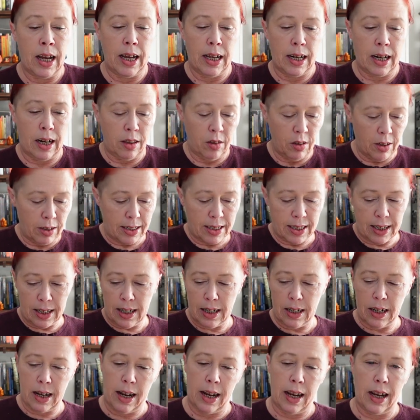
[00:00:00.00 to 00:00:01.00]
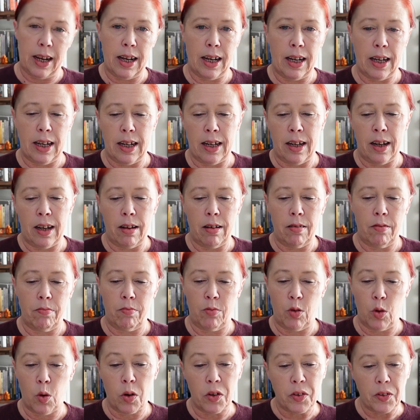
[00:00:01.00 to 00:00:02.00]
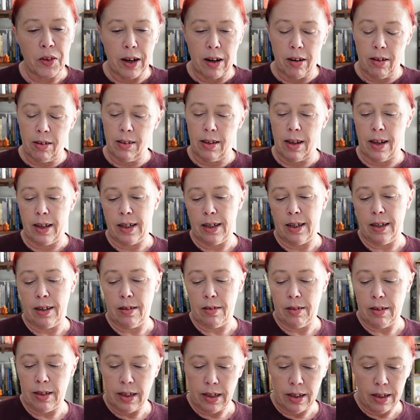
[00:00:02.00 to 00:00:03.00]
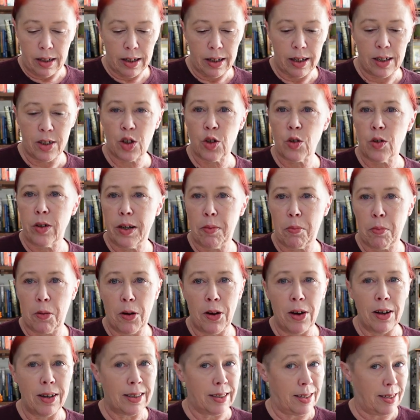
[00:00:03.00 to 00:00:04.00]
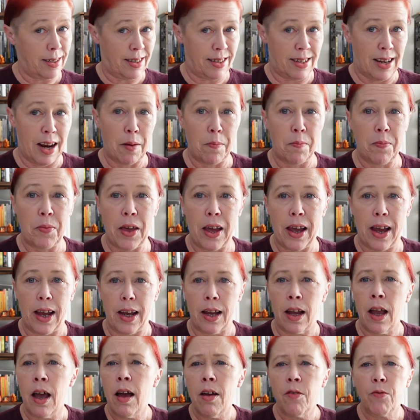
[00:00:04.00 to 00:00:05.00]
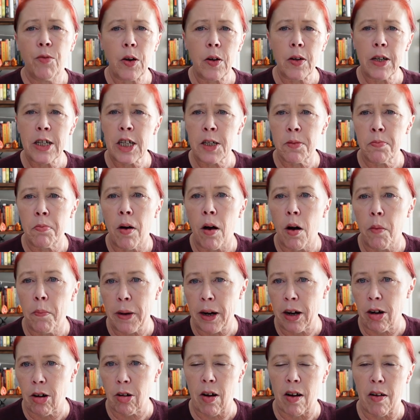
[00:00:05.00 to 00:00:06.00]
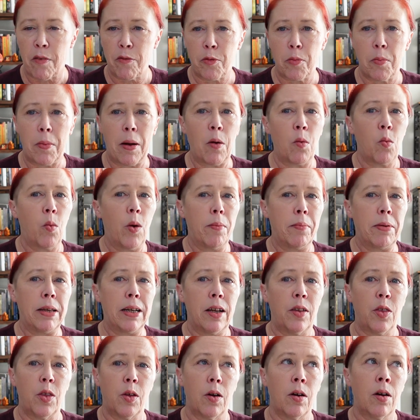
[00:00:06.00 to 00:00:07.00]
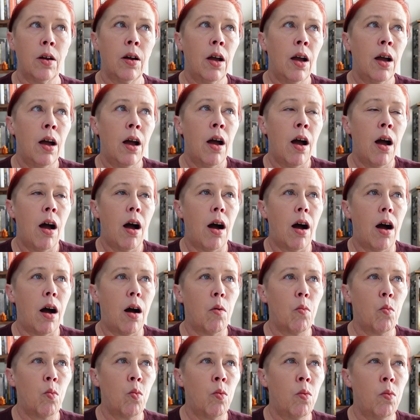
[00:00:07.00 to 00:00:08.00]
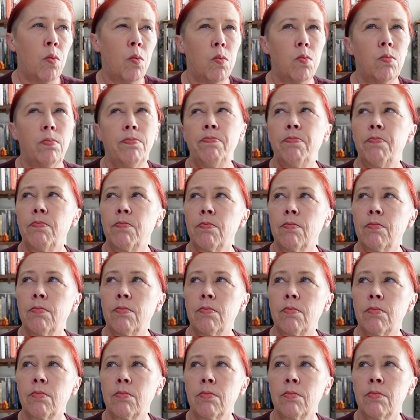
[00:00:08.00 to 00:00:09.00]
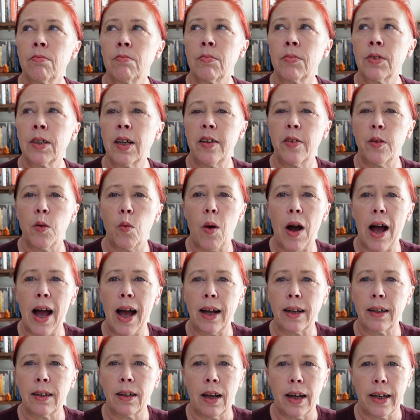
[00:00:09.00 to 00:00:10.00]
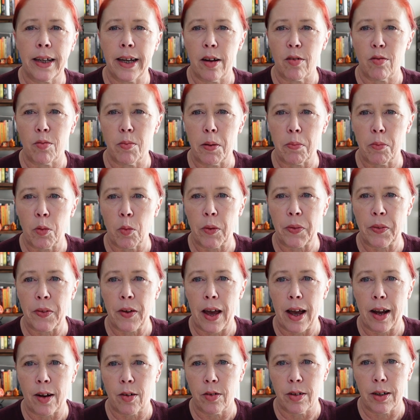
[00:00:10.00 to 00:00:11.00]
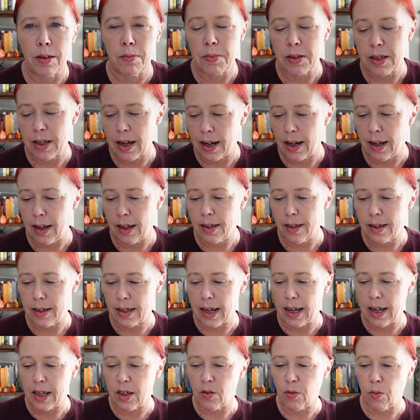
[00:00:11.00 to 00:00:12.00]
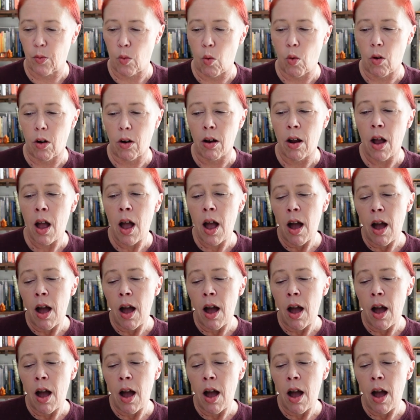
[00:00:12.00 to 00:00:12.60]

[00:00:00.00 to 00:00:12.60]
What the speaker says: And I looked in a North Carolina history book, same thing. Very small paragraph about women in the WAC. I can't remember what the acronym stands for.